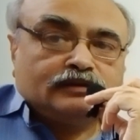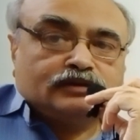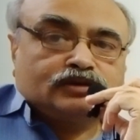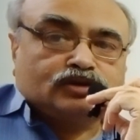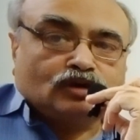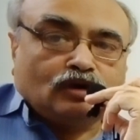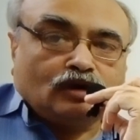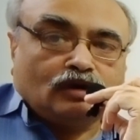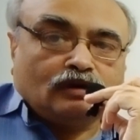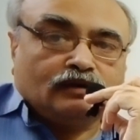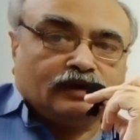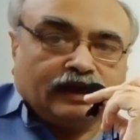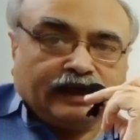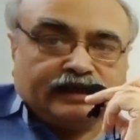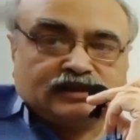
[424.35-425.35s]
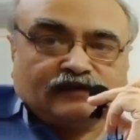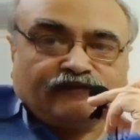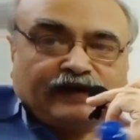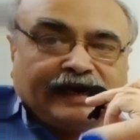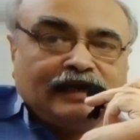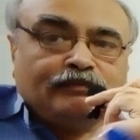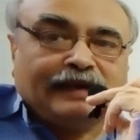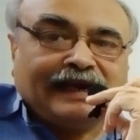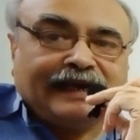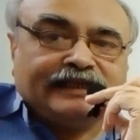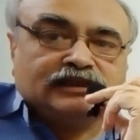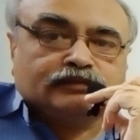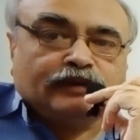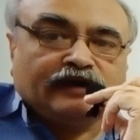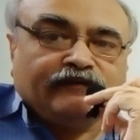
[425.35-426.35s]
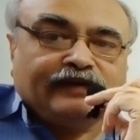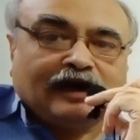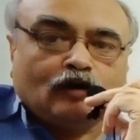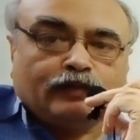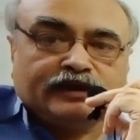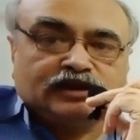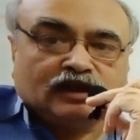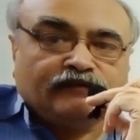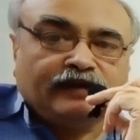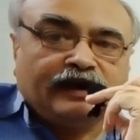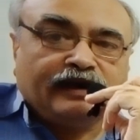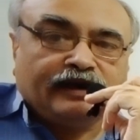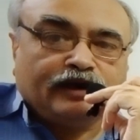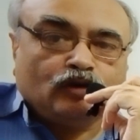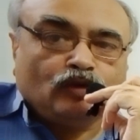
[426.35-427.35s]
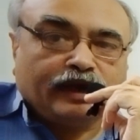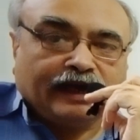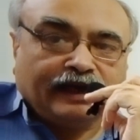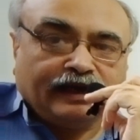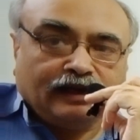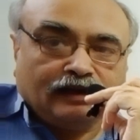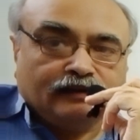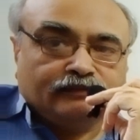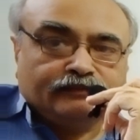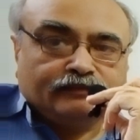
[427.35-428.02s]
So it is a fine balance between how much inventory to carry